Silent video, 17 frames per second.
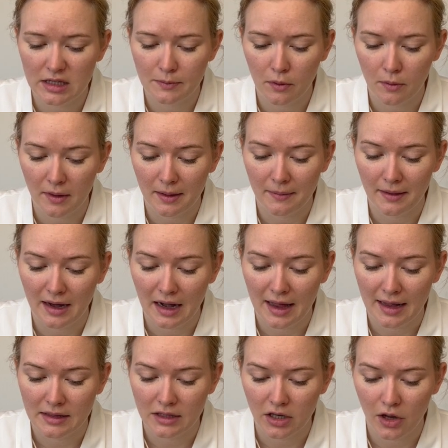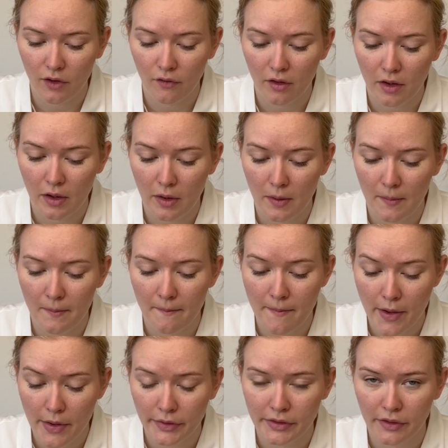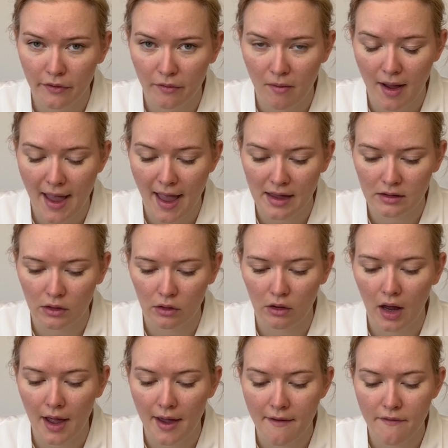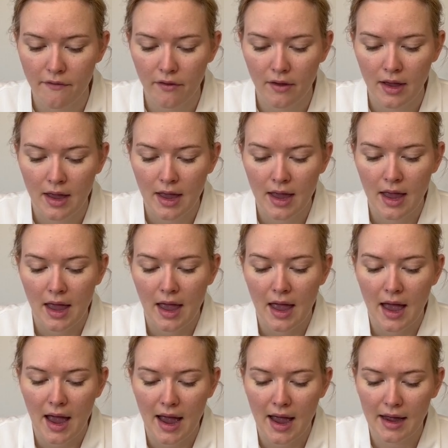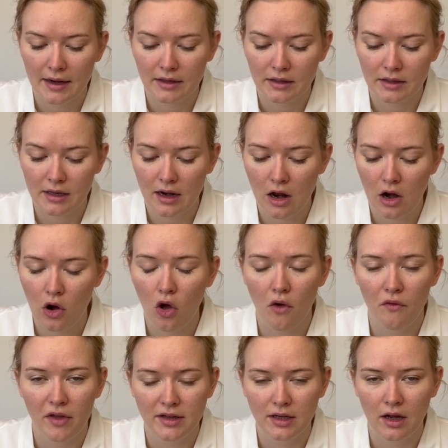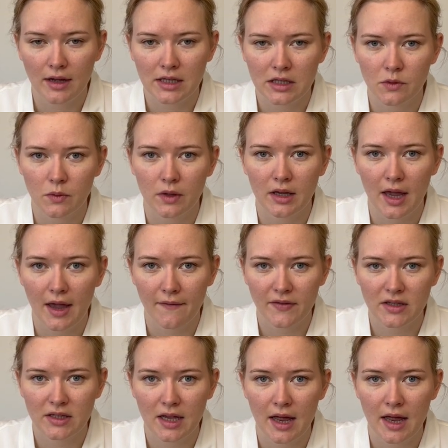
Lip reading: has probably been collected over most of my adult life, and a lot of these items were gifts,